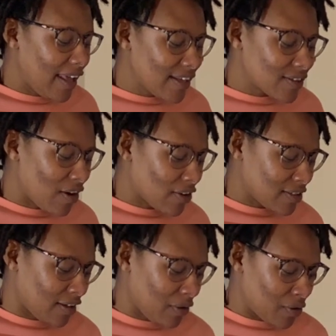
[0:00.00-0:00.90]
next
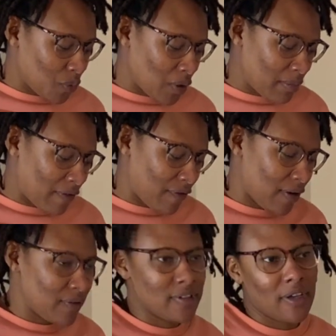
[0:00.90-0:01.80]
cocktail is one of my
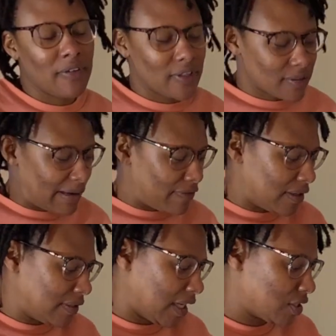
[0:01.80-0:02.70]
favorites. Everything's my
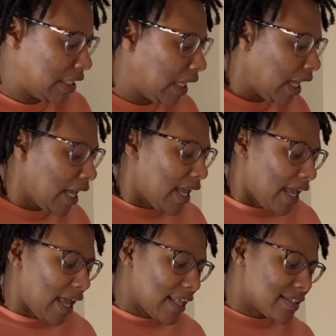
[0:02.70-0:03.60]
favorite actually.
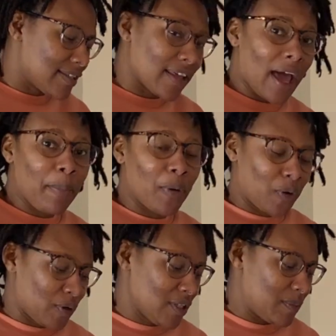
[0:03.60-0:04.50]
It's the apple
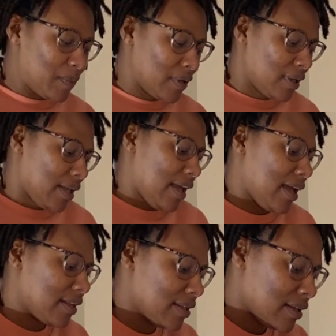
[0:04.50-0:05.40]
crisp,
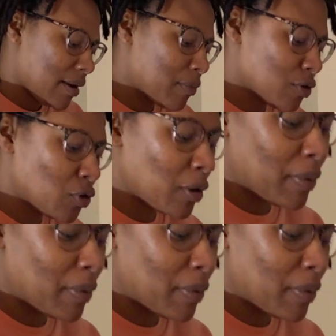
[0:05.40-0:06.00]
and I'm going to talk